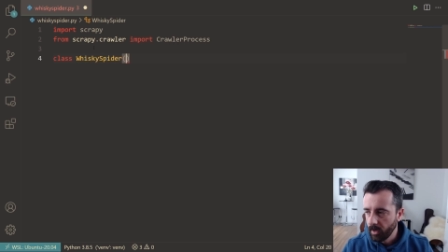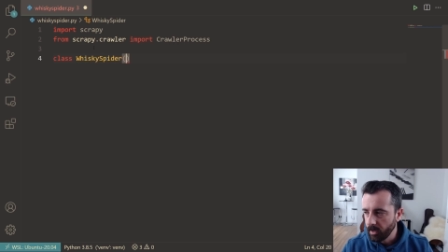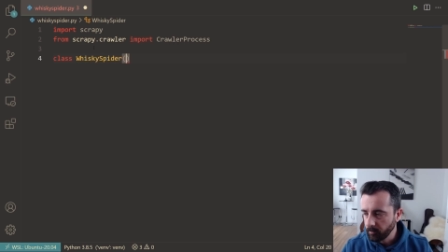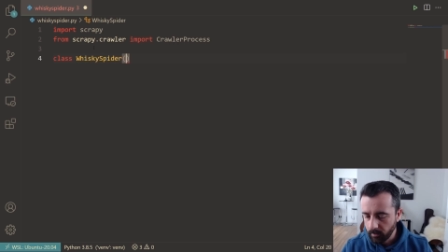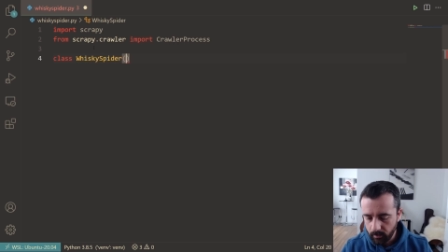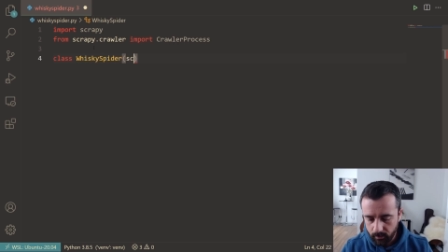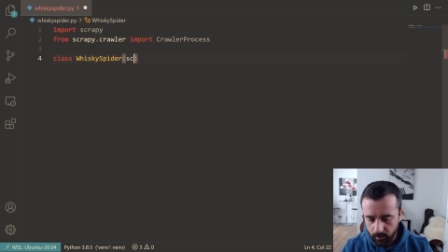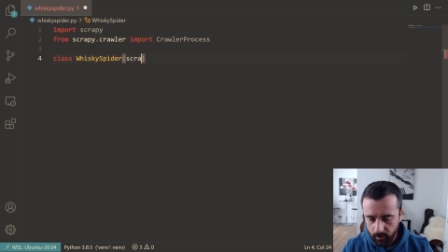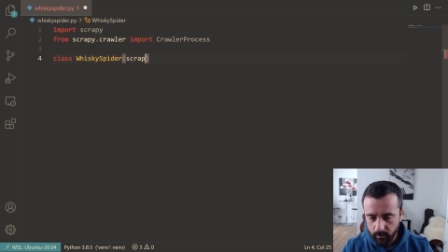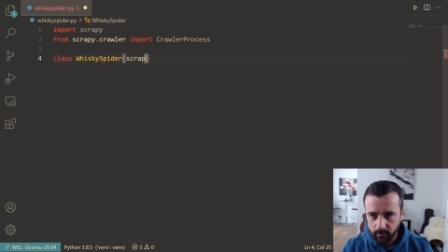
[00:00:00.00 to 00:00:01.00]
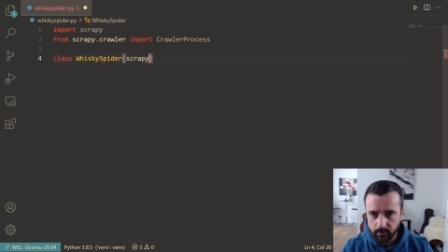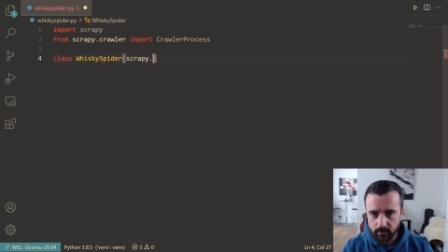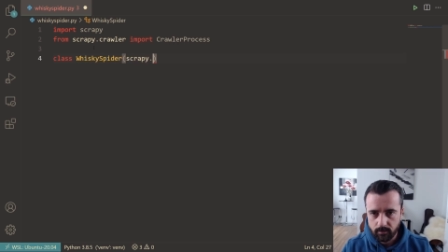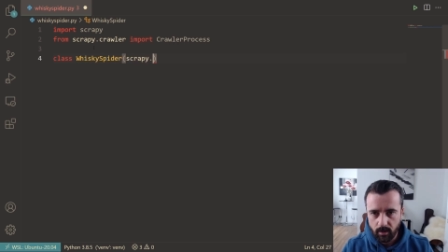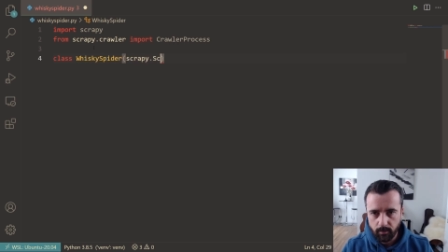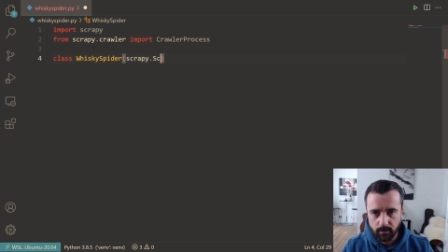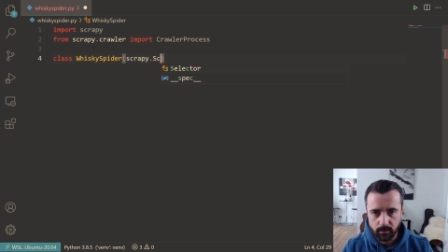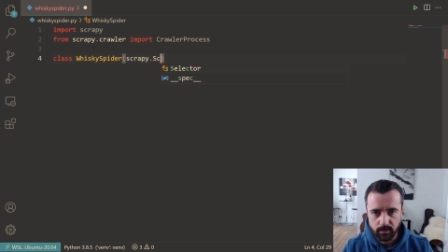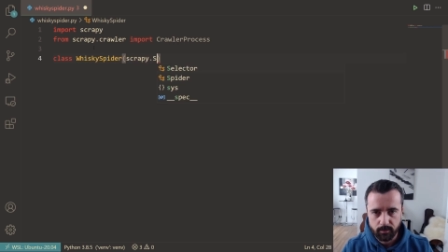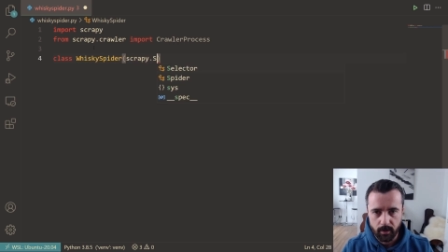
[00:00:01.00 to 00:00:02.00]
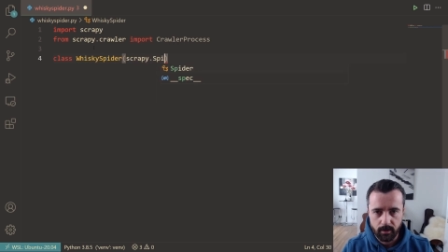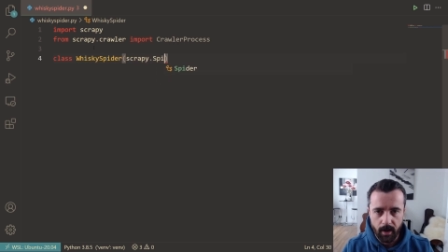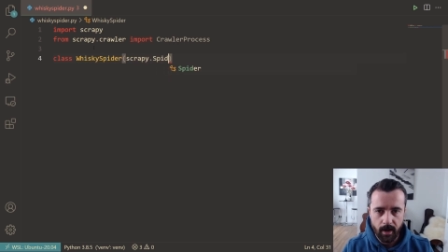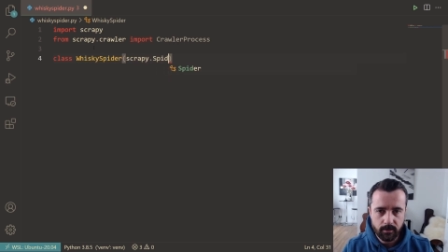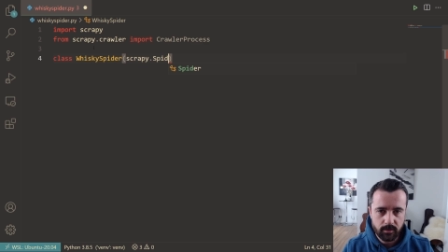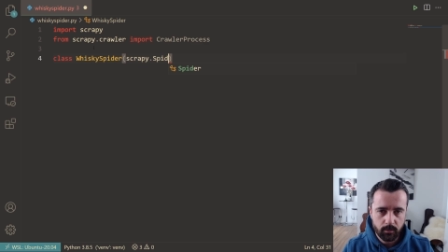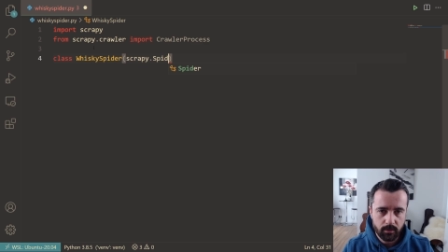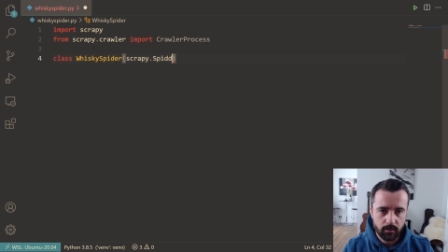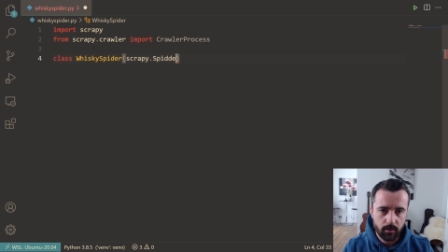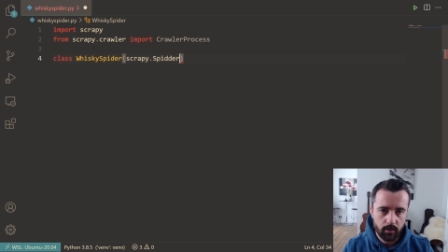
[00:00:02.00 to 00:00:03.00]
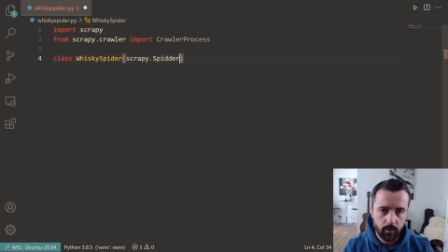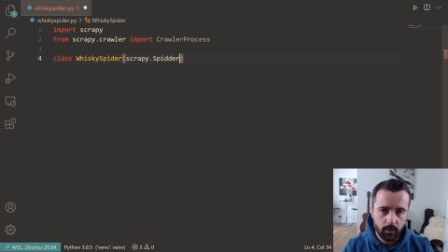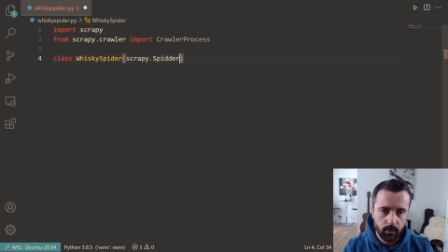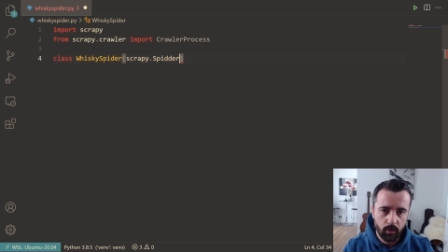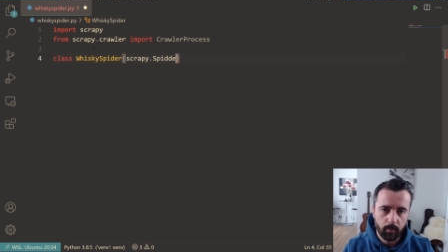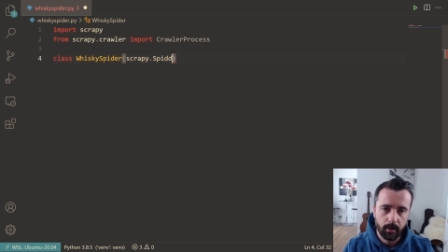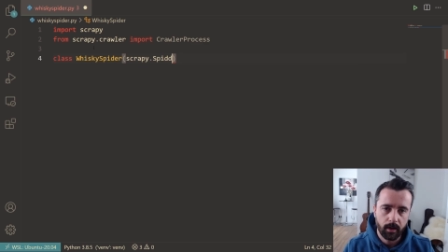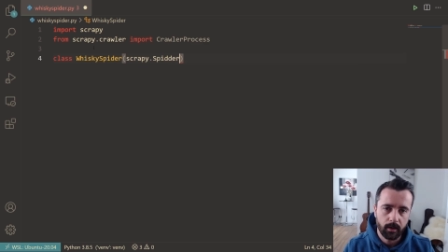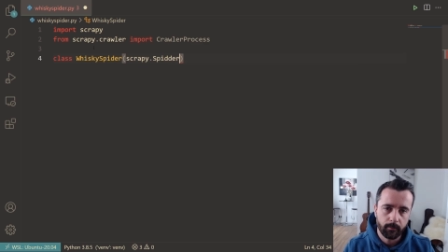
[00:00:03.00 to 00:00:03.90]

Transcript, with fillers: And I'm going to say this is a scrapy.spider as you would do normally.